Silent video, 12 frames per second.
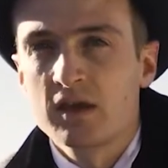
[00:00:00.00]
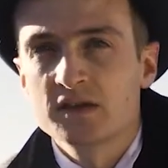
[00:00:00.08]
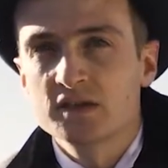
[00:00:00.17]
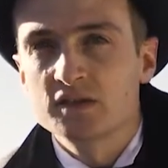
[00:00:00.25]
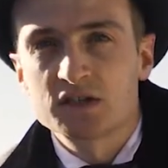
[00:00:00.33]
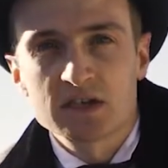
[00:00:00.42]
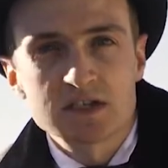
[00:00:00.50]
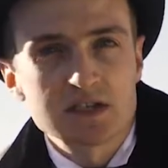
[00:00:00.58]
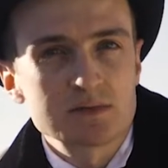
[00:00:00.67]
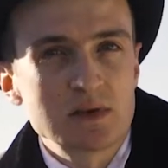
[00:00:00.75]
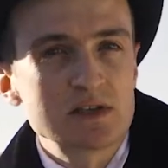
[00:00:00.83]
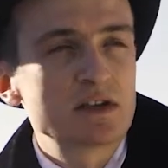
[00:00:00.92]
So the
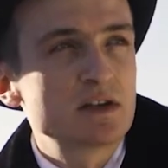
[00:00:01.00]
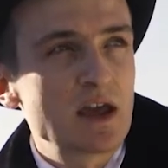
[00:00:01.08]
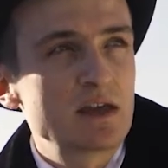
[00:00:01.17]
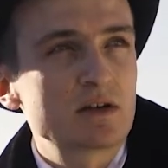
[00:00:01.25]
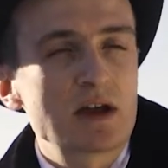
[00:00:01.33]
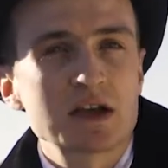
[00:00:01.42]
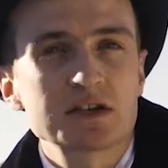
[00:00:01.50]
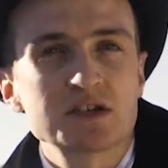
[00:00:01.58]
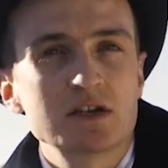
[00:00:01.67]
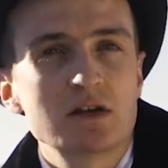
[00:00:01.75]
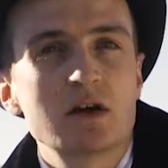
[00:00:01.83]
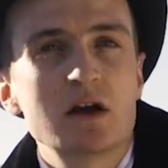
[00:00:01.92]
chestnuts we eat today, they're
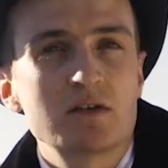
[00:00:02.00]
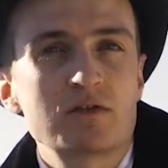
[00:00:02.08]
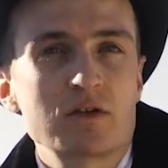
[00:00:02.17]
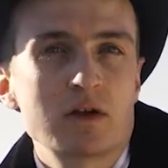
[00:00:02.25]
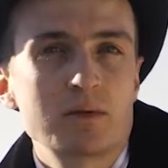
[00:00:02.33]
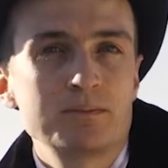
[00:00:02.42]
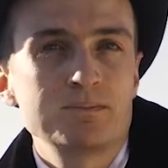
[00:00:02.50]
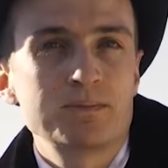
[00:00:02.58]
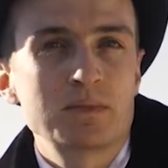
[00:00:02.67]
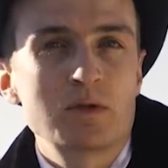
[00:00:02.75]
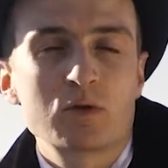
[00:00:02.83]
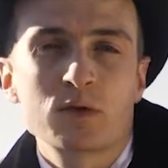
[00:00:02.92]
actually not from
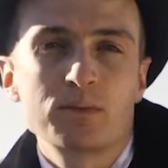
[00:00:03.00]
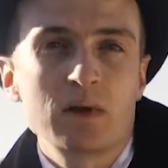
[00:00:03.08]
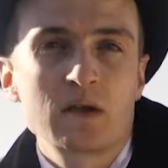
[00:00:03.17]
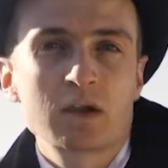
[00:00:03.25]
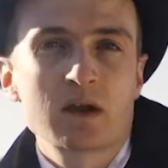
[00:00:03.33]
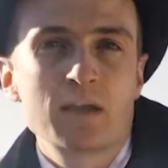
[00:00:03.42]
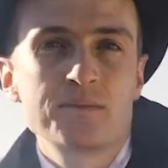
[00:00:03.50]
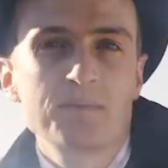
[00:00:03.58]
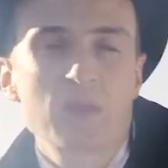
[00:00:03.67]
North America.